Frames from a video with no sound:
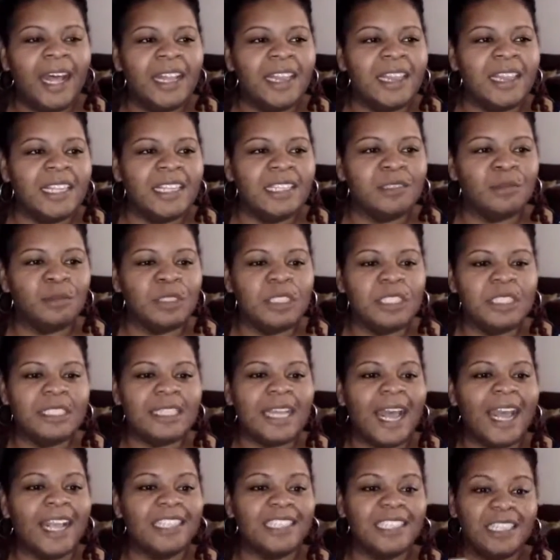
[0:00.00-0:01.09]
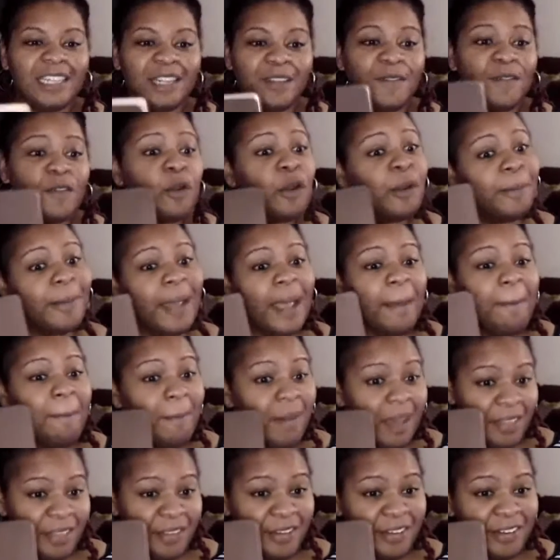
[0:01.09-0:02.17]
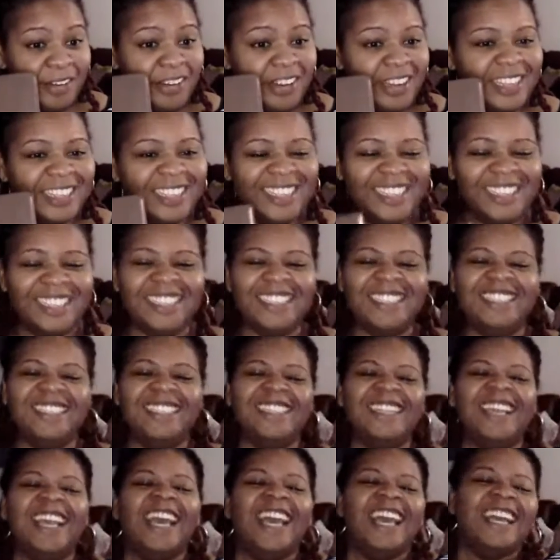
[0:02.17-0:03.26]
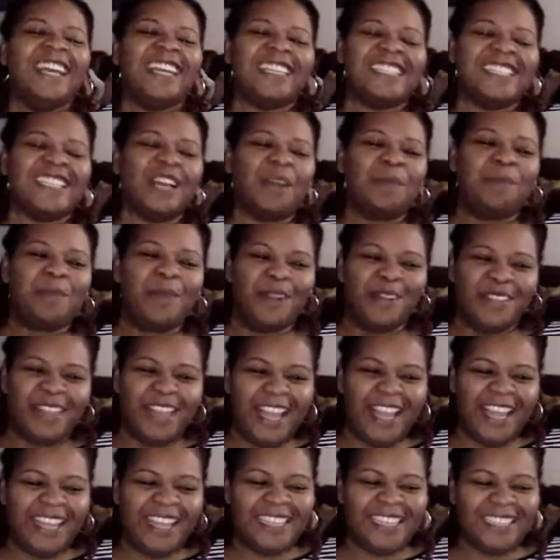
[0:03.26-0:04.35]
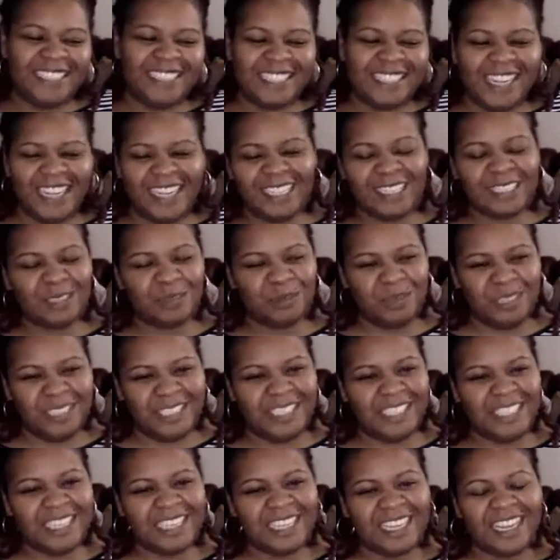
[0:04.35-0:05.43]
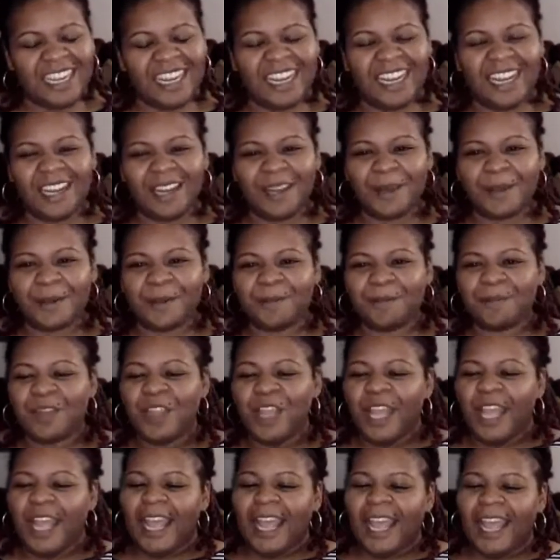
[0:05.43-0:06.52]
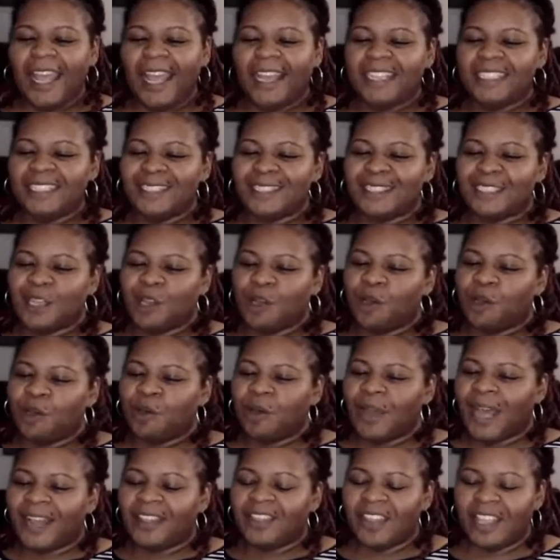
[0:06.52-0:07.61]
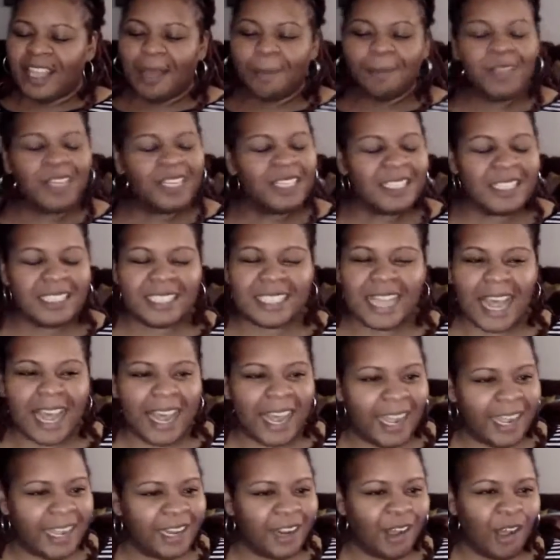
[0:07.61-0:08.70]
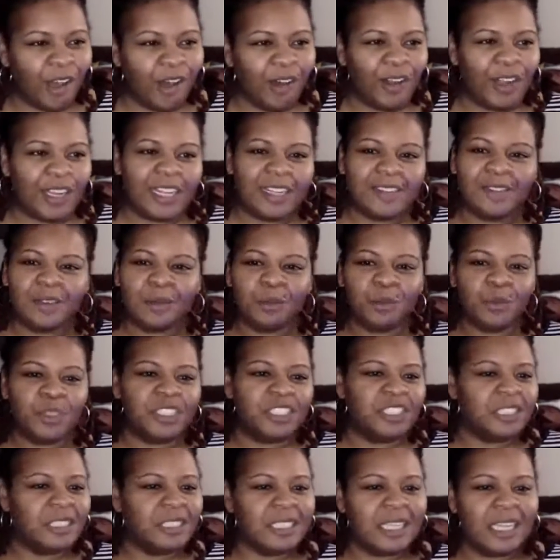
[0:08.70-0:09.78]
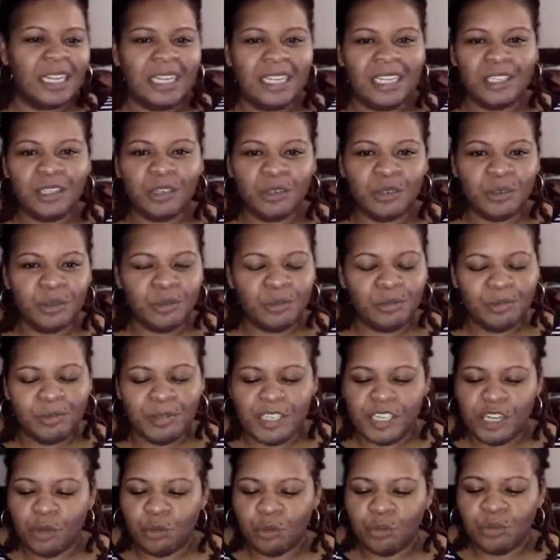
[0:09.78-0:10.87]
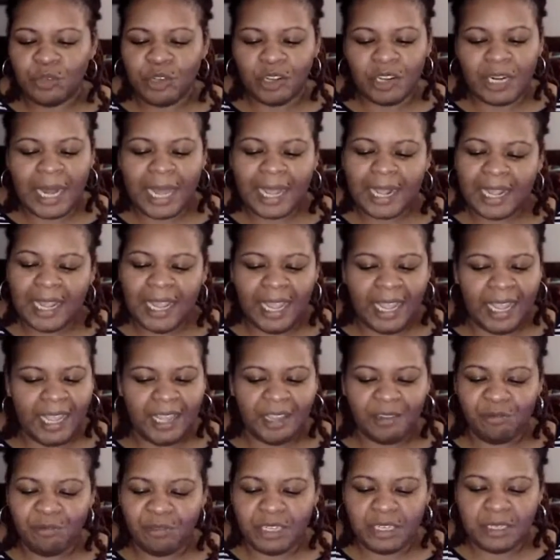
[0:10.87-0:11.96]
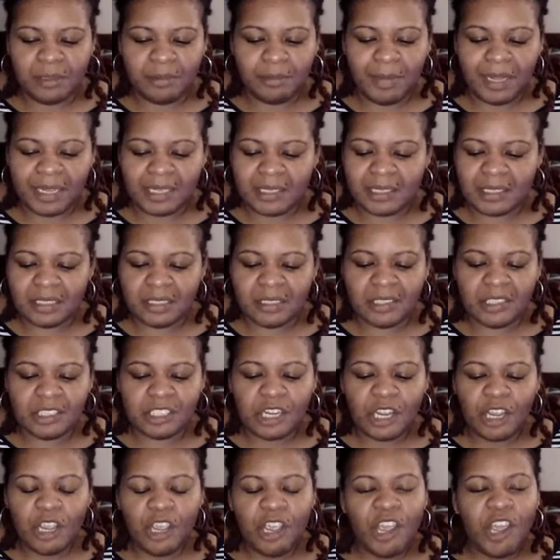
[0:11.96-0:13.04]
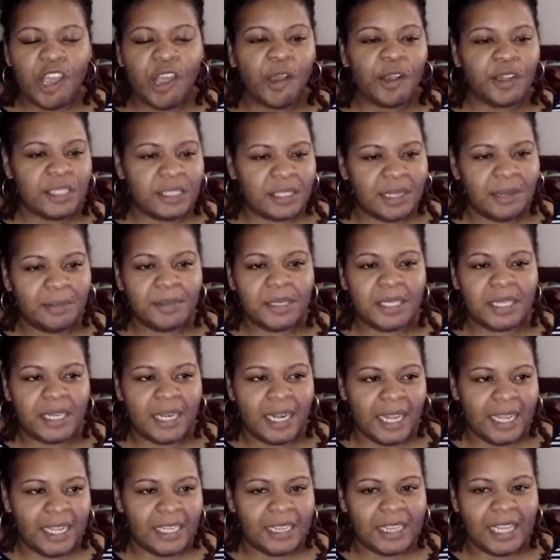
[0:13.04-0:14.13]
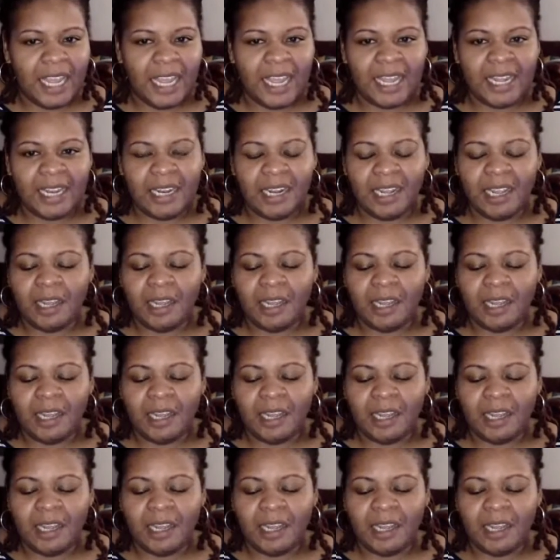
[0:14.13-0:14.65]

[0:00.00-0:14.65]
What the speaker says: this one is actually for my mother because her birthday is next week. And so I think I'm going to sign all of them with just a little note or like a handwritten message or something like that.